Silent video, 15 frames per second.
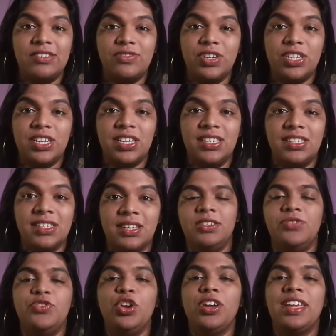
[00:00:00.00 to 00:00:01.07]
returns.
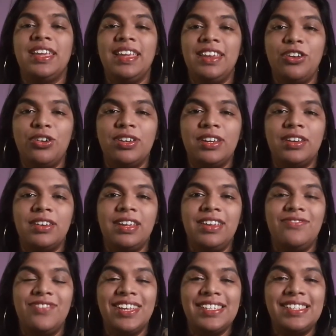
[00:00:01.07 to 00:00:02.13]
So if you're keen on
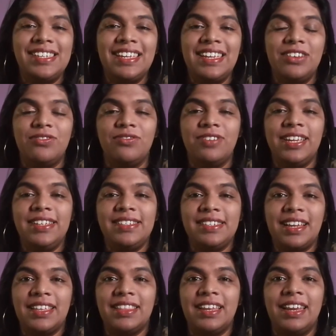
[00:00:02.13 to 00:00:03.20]
investing in REITs,
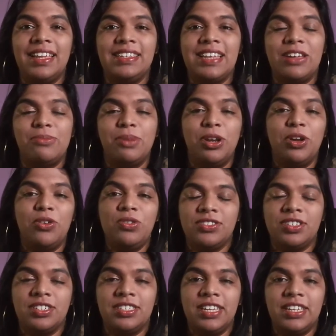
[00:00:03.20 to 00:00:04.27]
click the link down below. It's
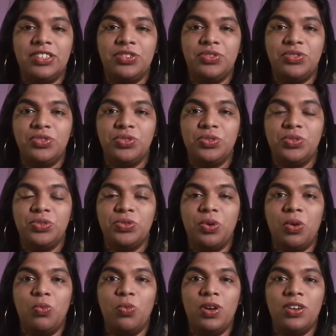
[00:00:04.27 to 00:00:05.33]
going to take you to
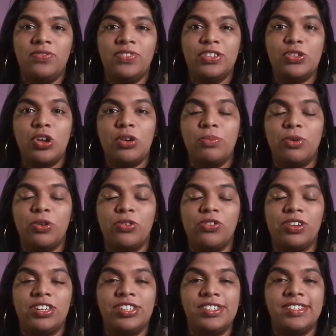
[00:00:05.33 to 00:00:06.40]
one of the stock
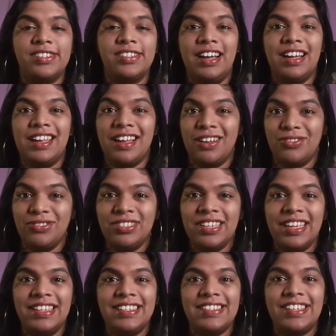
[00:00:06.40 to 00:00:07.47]
brokerages accounts
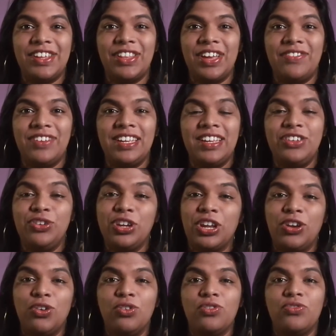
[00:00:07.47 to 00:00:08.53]
in South Africa. You
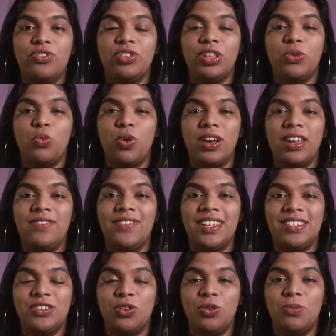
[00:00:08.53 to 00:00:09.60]
can look for that One
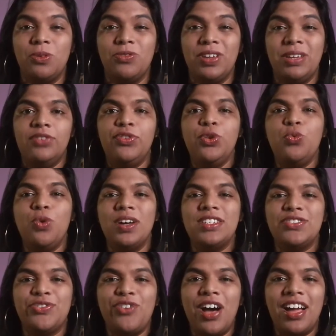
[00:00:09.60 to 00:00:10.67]
Invest Global REIT. If you want
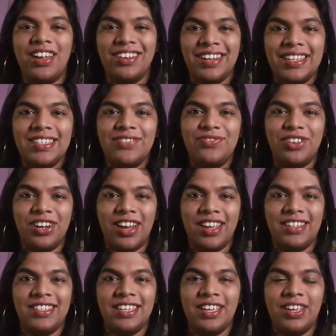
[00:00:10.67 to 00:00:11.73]
a far greater
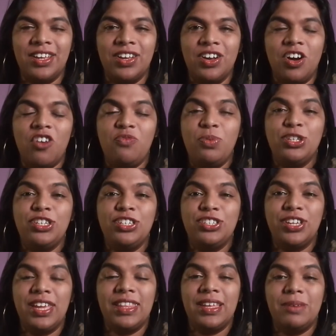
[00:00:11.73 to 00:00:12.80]
variety of putting
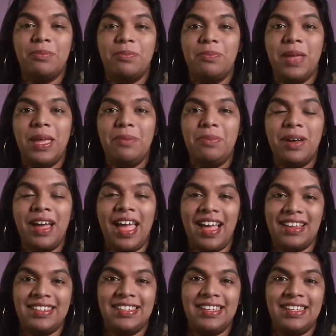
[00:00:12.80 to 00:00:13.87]
together a paper
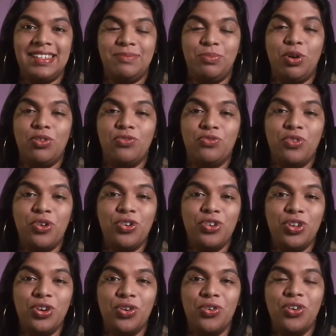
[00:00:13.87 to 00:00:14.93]
asset
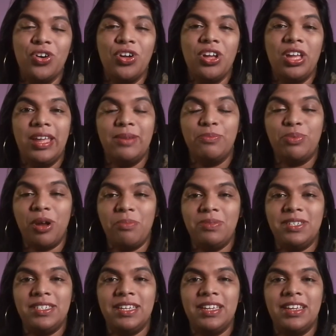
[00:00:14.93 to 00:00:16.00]
portfolio in
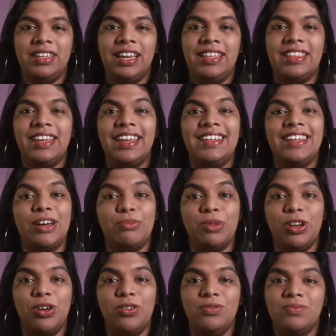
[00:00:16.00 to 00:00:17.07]
property, click the link down
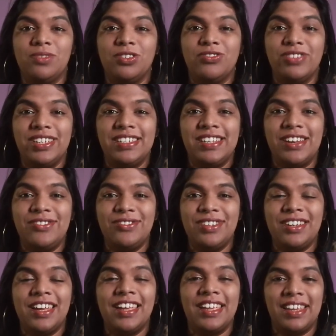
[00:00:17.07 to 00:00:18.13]
below, reach out,
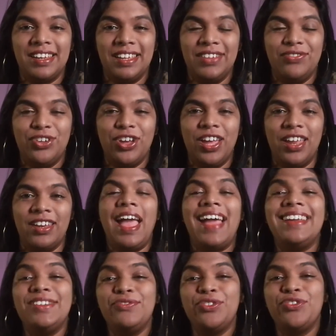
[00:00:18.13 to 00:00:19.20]
and I can give you a hand.
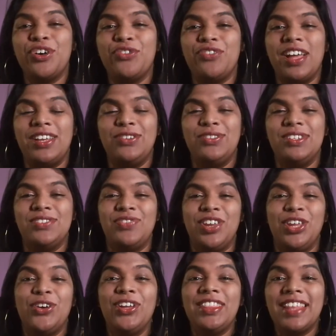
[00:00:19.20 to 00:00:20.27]
And if you found value in this
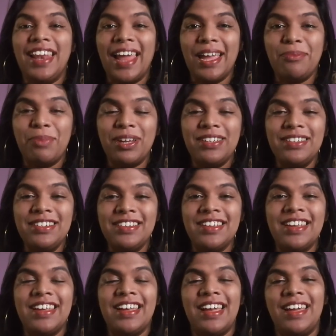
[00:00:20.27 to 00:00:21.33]
video, hit the like button
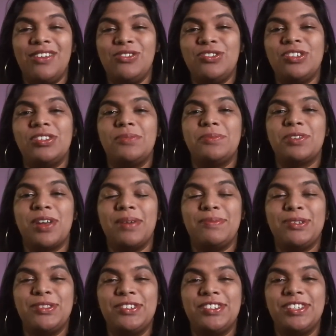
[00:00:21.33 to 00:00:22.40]
and also subscribe
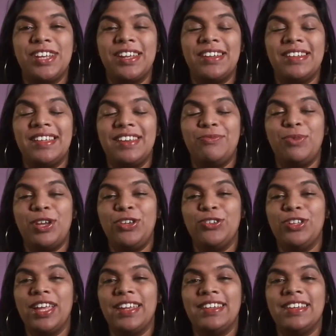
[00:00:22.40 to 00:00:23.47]
to this channel, and where you'll
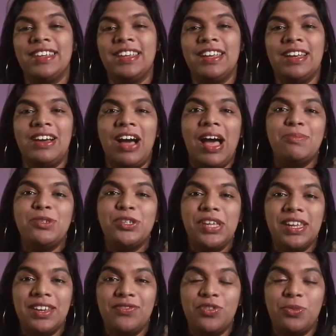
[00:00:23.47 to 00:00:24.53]
get
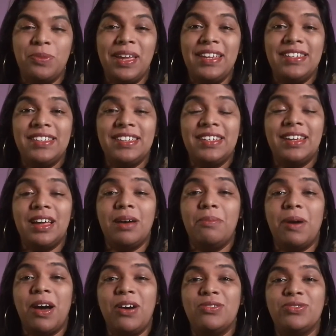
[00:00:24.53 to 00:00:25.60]
up-to-date information
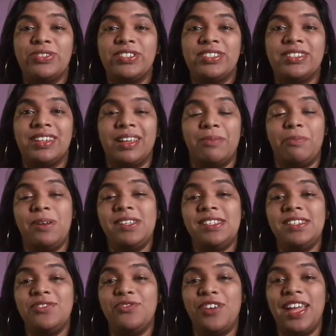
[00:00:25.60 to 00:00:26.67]
about
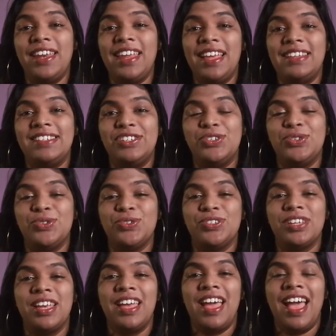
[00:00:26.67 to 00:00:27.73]
personal finance
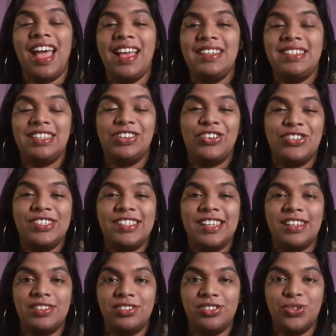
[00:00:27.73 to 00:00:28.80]
issues as it
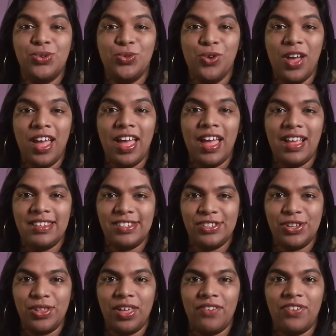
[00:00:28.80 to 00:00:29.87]
concerns you as a
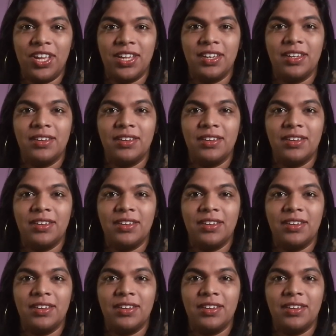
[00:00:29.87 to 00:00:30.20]
South African.